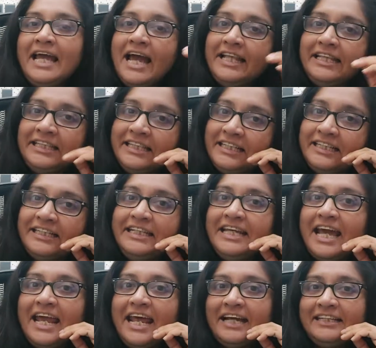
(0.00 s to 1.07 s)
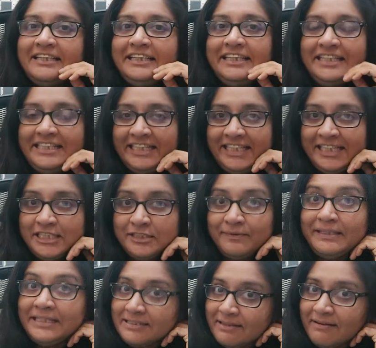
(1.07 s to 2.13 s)
And the third character he deals
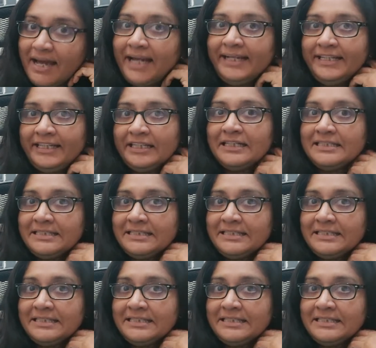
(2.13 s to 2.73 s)
with is a writer,